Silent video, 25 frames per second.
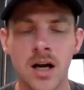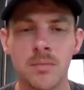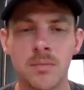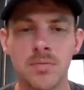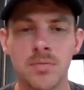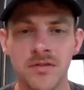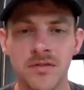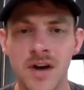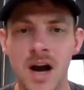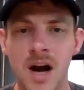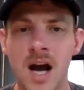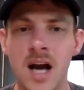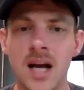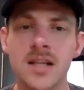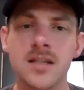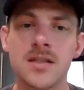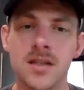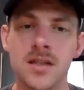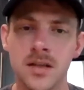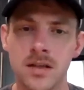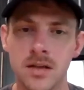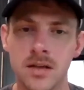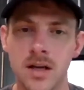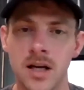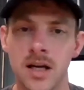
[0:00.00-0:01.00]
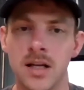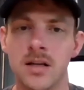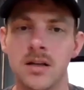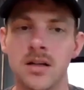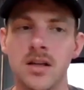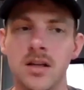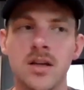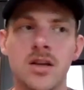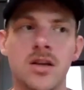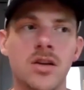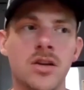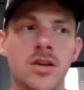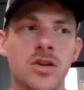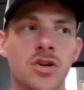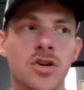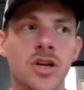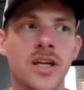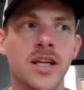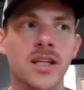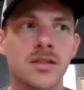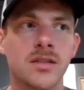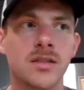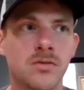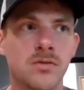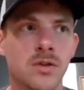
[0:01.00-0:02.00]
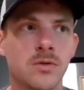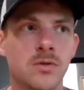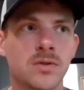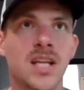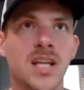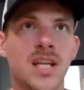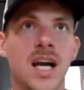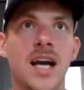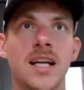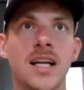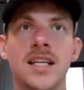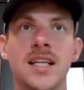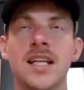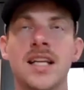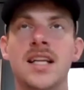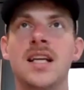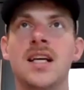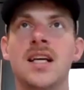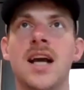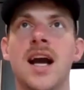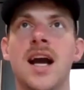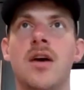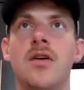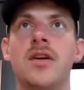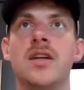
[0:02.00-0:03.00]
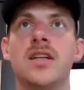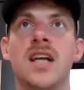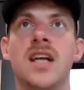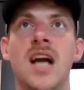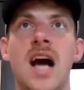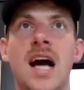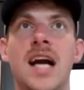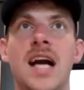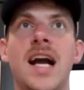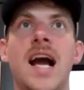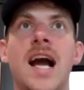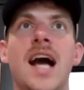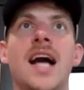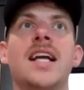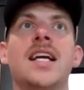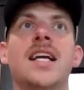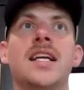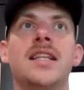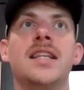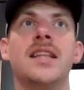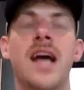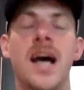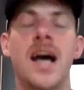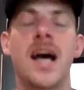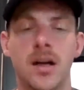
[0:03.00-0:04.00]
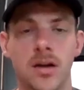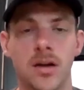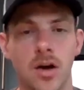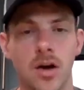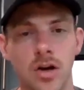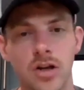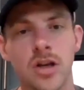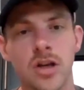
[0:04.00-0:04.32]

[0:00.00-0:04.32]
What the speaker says: provides, and your history with that, and getting out and kayaking, and that